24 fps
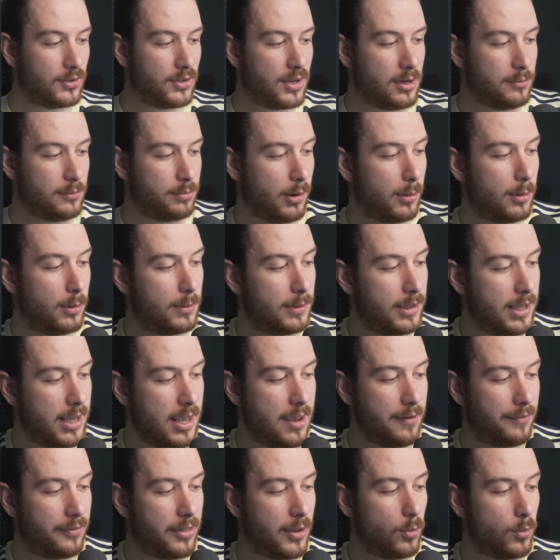And probably
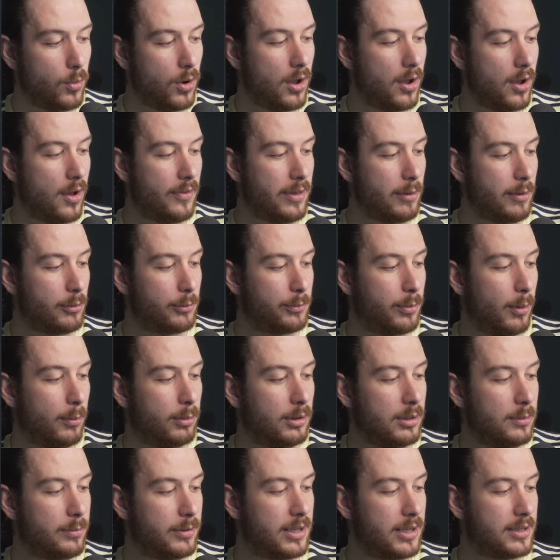if they were, they would
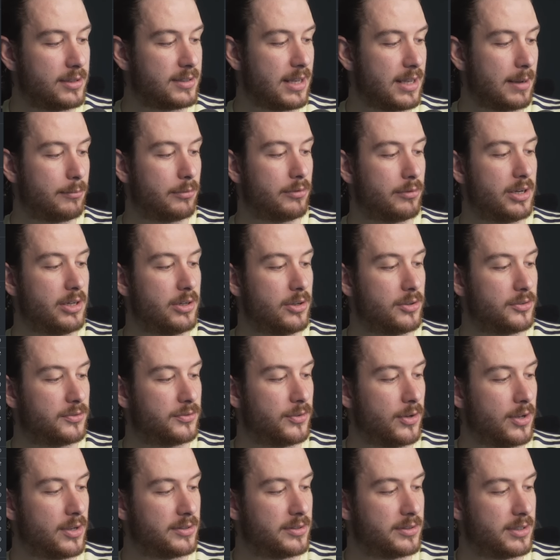probably be in San Marino's
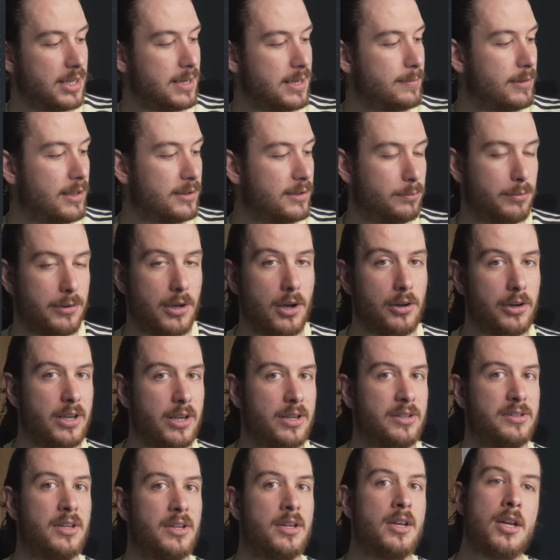first team, let's be
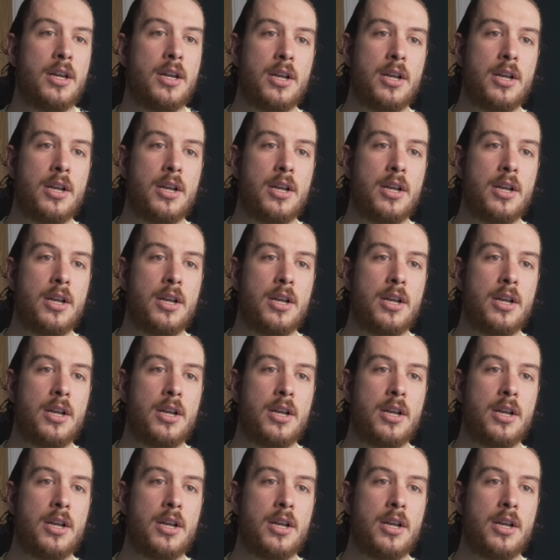honest.